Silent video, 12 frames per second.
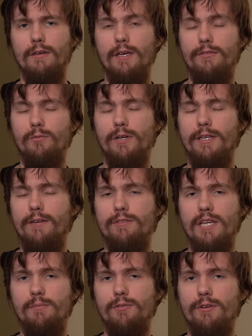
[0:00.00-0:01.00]
If you want to dive
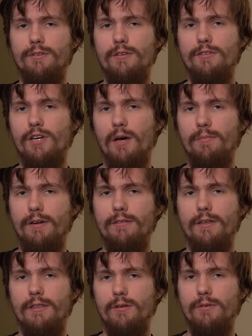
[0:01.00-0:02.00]
deeper into the topic,
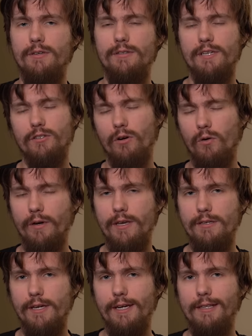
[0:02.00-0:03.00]
then there is, as
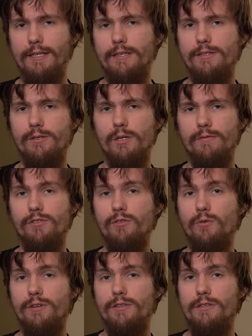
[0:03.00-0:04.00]
always, a list of
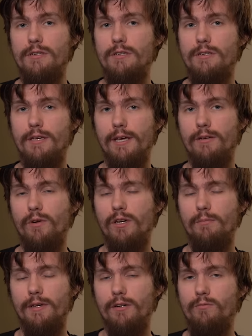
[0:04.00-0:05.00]
sources and
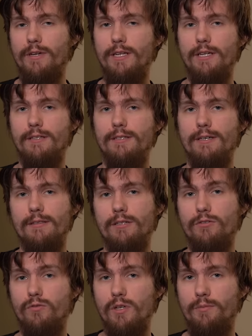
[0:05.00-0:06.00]
recommended readings in the
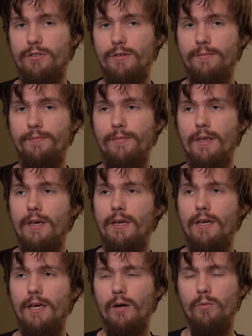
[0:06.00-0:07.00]
description,
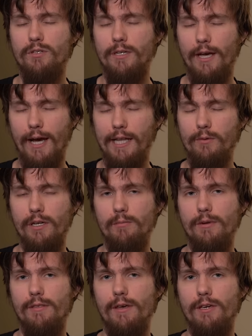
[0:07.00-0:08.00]
which I highly
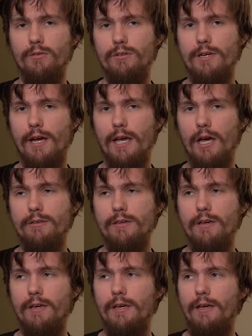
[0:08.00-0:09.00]
recommend that you check out.
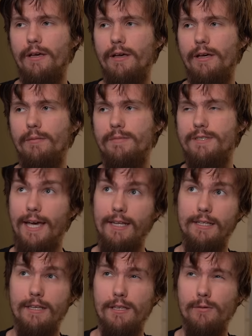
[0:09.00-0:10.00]

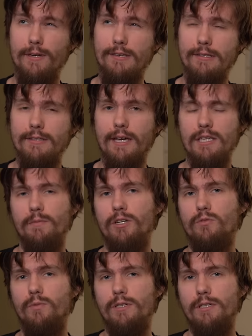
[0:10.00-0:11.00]
Sadly, there isn't as
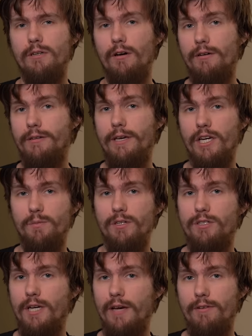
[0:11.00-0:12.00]
much written on Kashmir
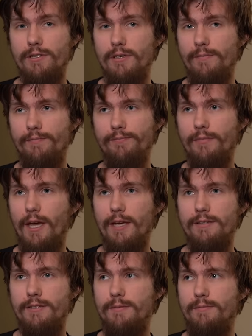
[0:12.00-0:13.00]
Shaivism
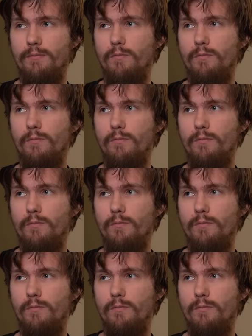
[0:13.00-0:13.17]
as